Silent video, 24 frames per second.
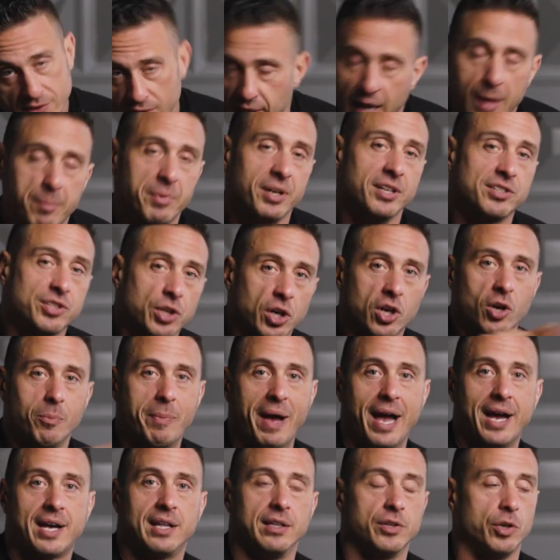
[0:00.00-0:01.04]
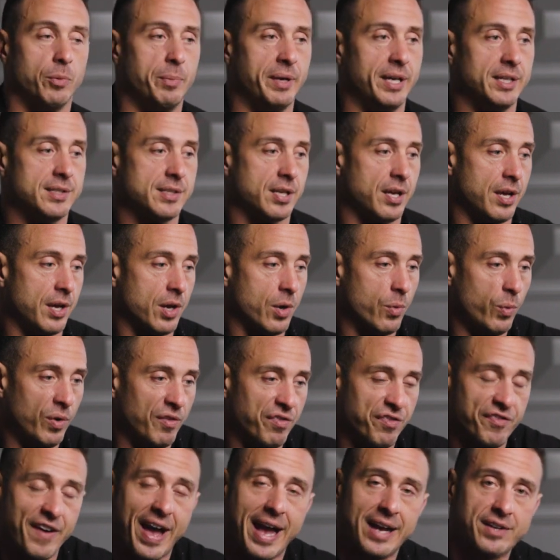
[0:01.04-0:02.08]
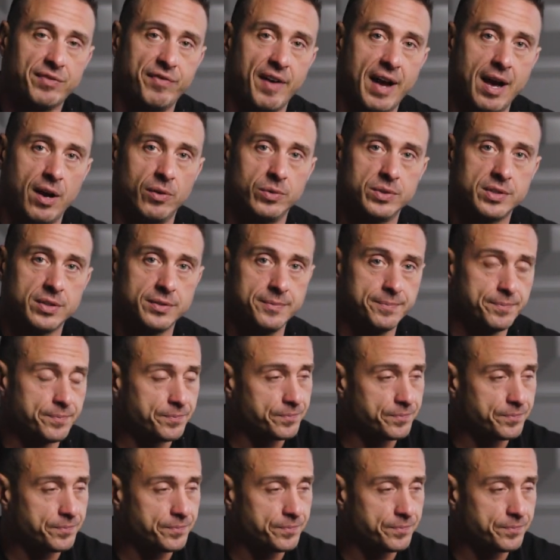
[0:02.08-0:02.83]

So now I'm going to circle back a little bit. We've fact found.